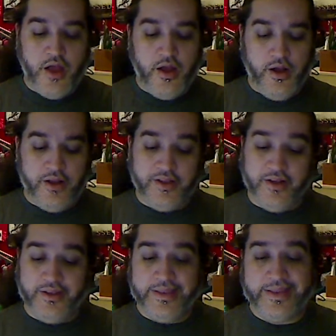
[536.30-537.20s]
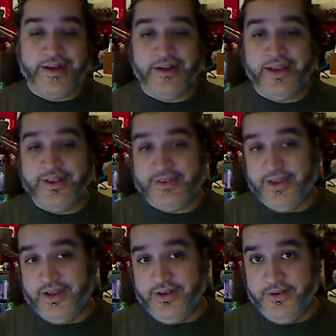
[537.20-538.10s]
alright, they're
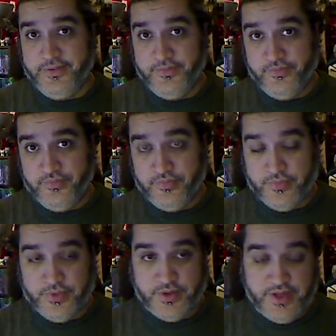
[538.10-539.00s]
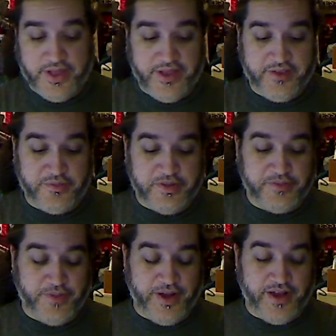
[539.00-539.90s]
hinting in this
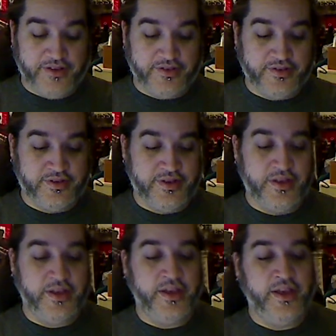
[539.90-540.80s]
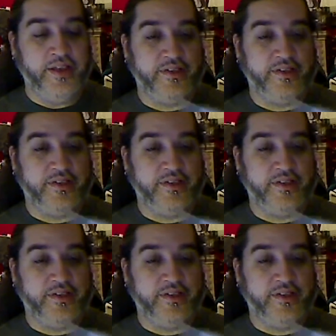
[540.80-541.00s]
month's box. It